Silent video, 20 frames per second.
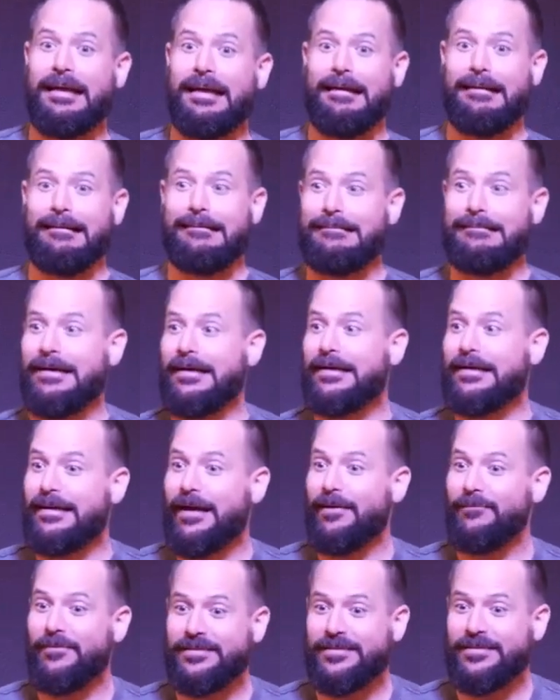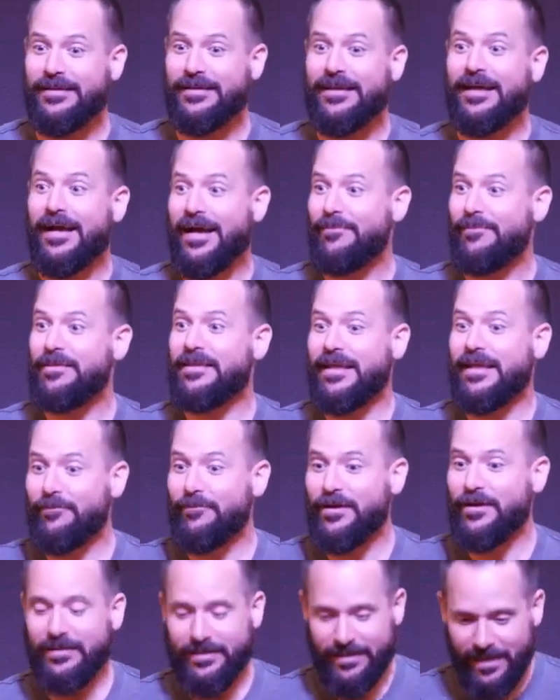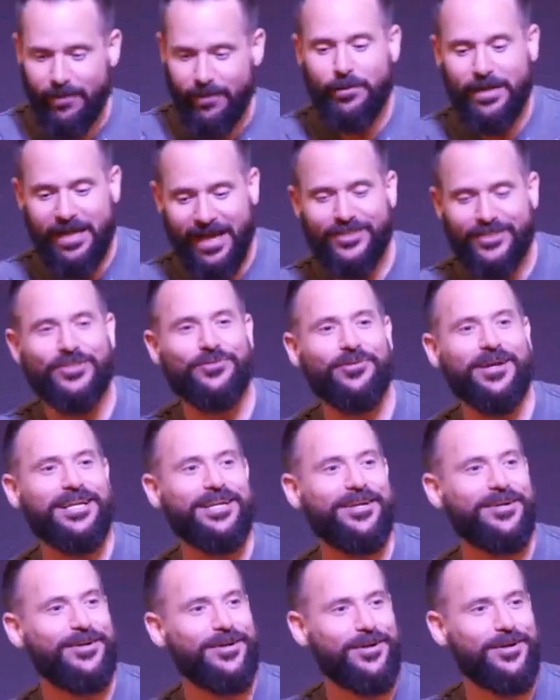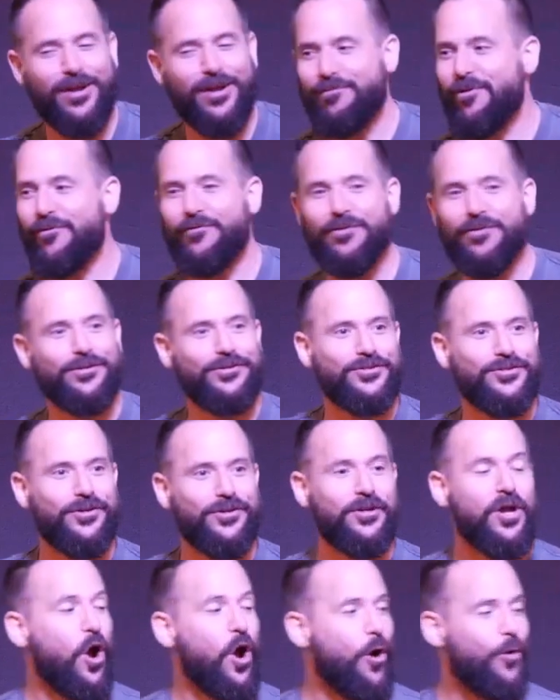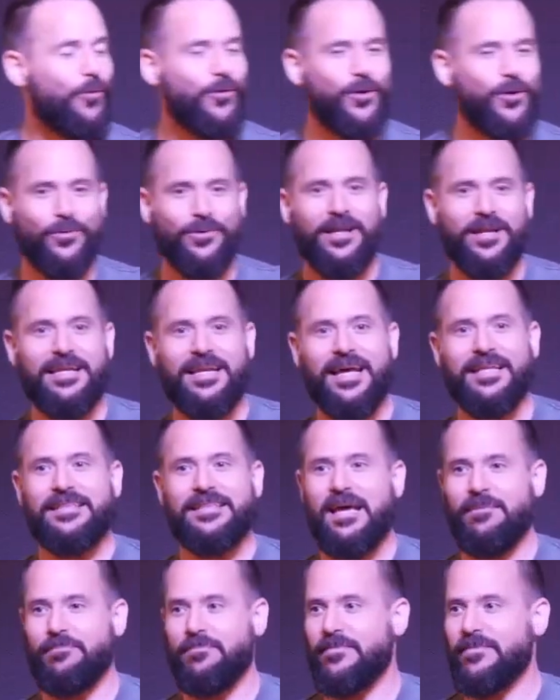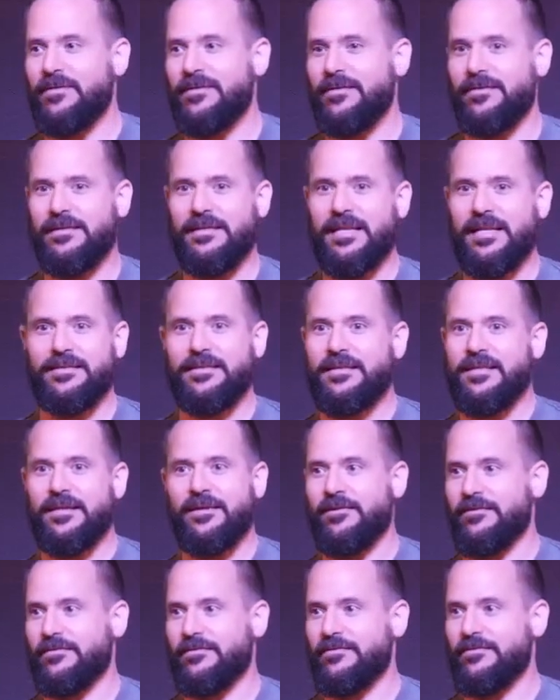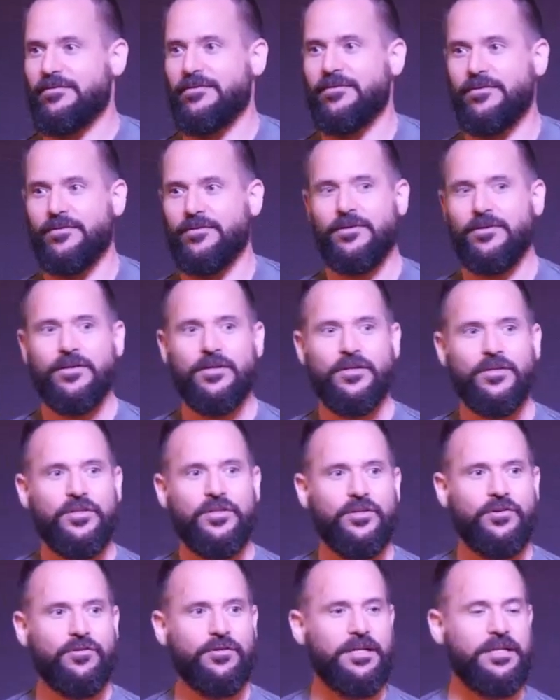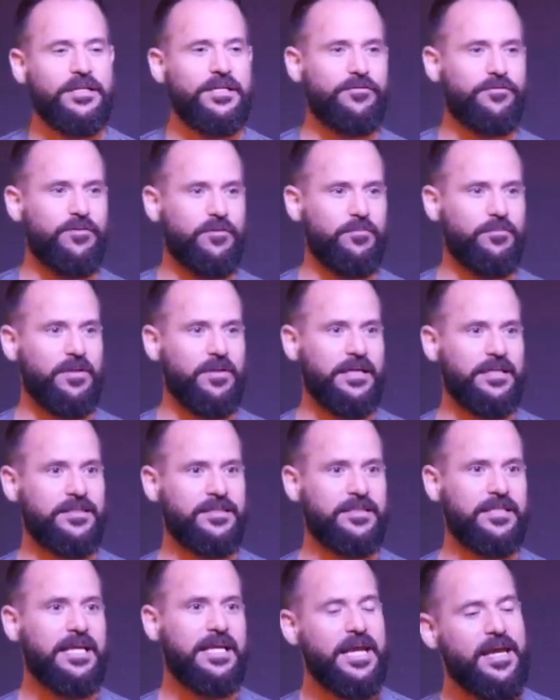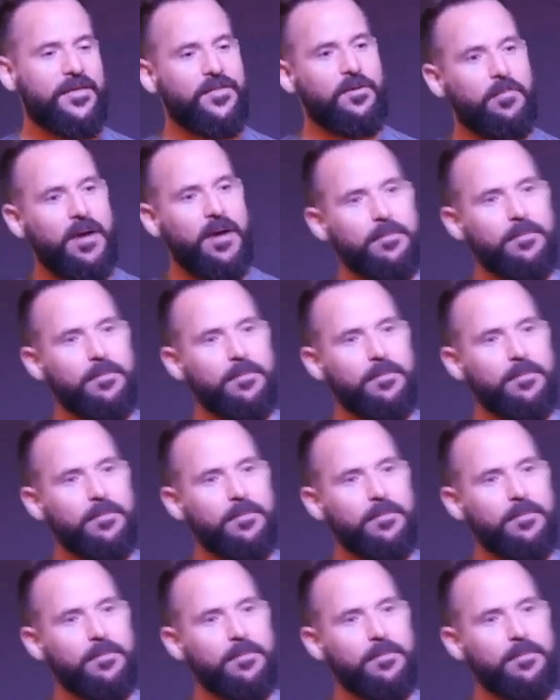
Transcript: I'm right there. I think I'm right. There. Yeah, we got you right here. Come over here, sir. Oh no, not that, not there. You're in a different place. And the Bible